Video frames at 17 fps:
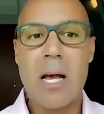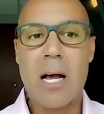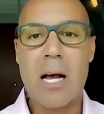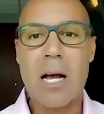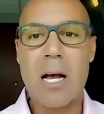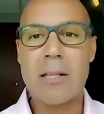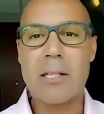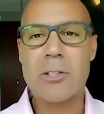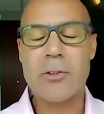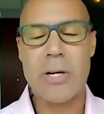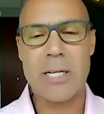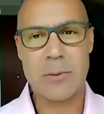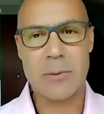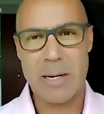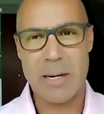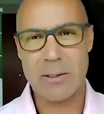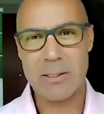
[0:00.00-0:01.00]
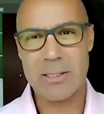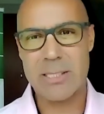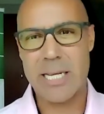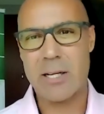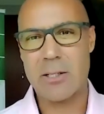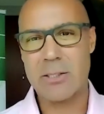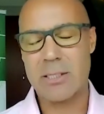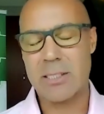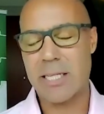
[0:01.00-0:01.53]
the Transparent
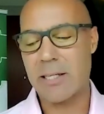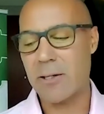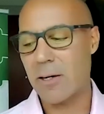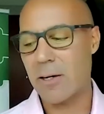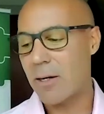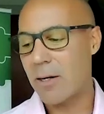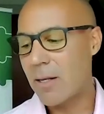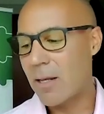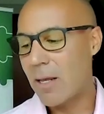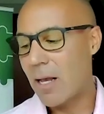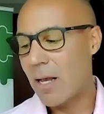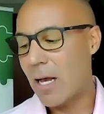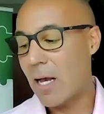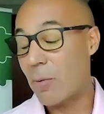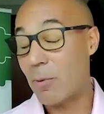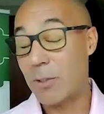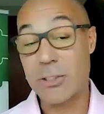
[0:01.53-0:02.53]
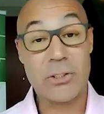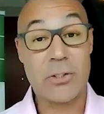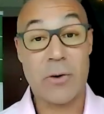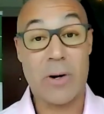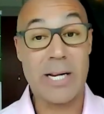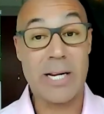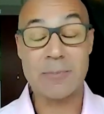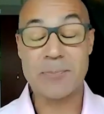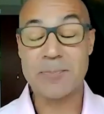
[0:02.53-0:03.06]
Sales Leader, which is
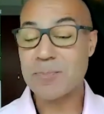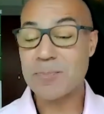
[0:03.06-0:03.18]
great.